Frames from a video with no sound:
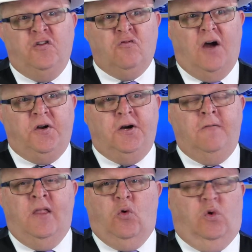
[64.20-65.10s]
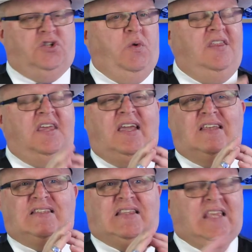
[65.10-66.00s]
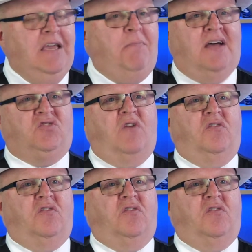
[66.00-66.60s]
router, which we think is the best